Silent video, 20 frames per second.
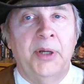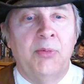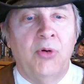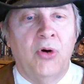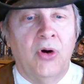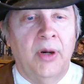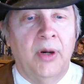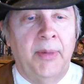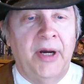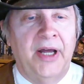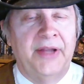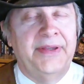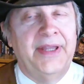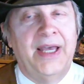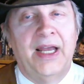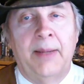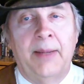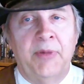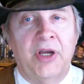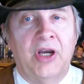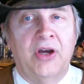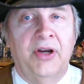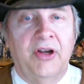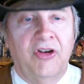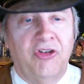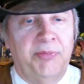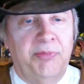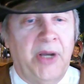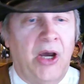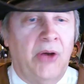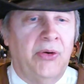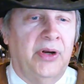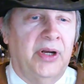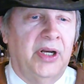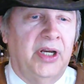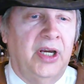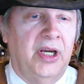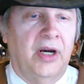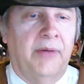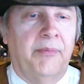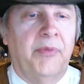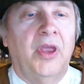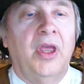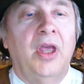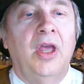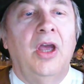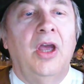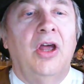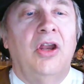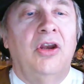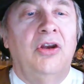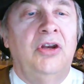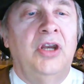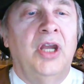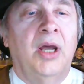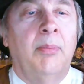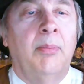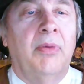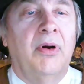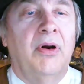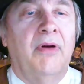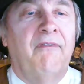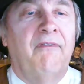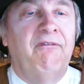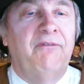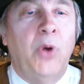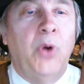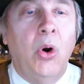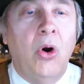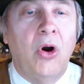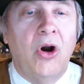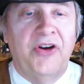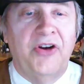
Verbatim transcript: more about that. I'm not going to expound on it here. Number four,